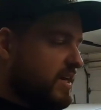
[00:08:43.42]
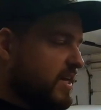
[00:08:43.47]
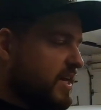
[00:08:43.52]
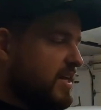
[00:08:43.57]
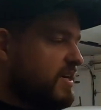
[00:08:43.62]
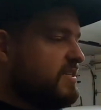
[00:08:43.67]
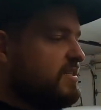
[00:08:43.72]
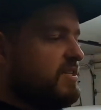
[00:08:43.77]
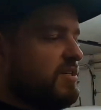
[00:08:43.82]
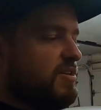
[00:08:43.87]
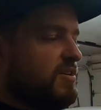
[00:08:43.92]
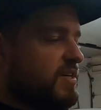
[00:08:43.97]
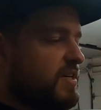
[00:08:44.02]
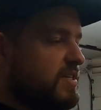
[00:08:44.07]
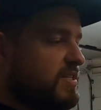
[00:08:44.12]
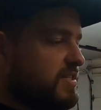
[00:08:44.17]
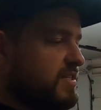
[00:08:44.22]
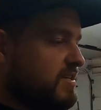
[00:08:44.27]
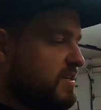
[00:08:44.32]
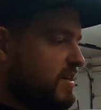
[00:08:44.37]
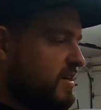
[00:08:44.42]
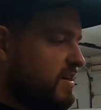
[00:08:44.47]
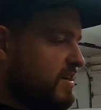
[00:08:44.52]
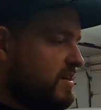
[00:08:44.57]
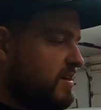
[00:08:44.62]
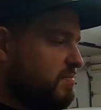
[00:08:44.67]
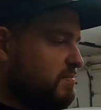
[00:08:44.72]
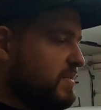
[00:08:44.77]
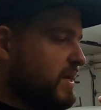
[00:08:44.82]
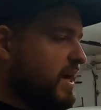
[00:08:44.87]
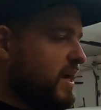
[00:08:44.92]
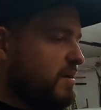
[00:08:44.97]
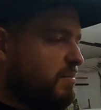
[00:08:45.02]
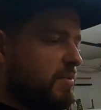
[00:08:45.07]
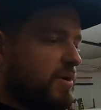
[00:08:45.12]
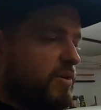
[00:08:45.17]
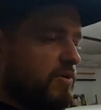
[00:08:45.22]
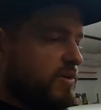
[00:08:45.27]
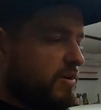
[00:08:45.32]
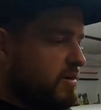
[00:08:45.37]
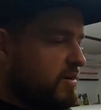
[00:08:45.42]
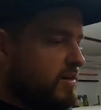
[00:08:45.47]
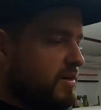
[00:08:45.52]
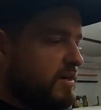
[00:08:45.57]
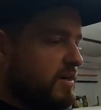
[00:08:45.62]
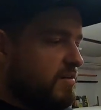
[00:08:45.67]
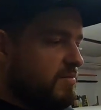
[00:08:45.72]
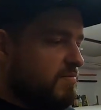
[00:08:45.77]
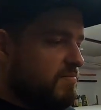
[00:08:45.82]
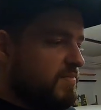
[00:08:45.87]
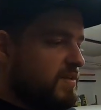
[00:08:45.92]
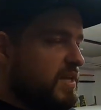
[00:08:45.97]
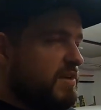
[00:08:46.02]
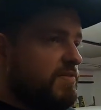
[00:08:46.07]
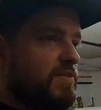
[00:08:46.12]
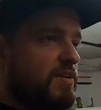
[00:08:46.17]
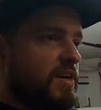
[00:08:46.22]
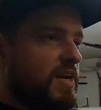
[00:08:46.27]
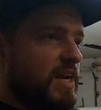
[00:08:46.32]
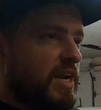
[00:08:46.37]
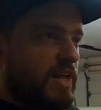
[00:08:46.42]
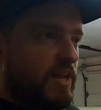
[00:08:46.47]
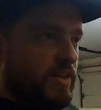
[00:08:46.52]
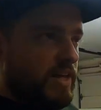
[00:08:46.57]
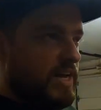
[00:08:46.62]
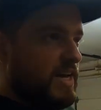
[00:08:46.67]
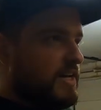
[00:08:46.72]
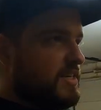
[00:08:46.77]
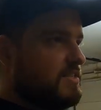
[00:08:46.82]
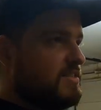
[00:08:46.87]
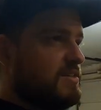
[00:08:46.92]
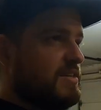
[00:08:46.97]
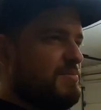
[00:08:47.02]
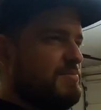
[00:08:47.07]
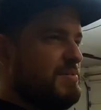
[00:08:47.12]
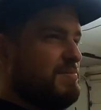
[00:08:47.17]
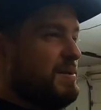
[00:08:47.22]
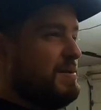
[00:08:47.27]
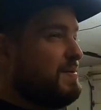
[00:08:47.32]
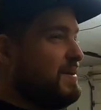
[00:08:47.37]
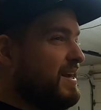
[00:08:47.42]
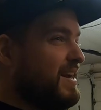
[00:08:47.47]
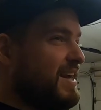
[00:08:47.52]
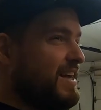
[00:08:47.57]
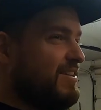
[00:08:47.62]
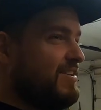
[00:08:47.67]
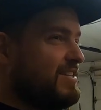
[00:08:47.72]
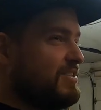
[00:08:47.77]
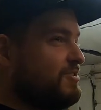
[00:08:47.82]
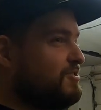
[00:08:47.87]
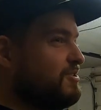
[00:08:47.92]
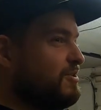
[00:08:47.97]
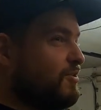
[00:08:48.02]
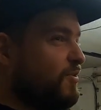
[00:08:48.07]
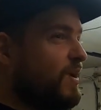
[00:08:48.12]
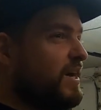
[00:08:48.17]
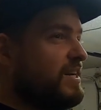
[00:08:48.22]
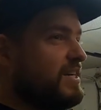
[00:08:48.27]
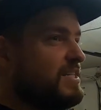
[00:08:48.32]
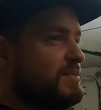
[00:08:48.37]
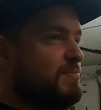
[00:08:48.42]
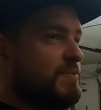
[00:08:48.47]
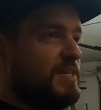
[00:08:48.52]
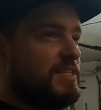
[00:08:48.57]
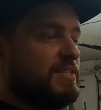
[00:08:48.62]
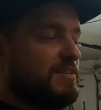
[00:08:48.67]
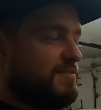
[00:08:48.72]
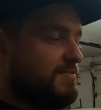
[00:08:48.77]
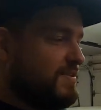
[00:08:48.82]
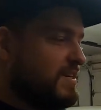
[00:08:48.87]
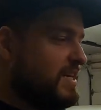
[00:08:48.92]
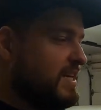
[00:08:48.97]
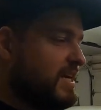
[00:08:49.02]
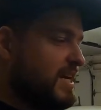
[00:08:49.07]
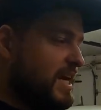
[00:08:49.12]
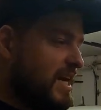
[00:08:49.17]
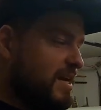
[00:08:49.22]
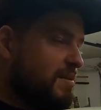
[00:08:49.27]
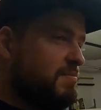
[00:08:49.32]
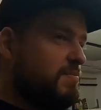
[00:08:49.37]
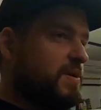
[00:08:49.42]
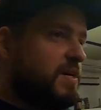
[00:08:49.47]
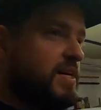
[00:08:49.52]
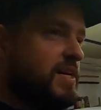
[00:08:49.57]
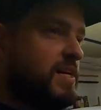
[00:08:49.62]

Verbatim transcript: like a k series uh, miata motor even an ls I mean, maybe not an ls those are quite those are pretty big maybe and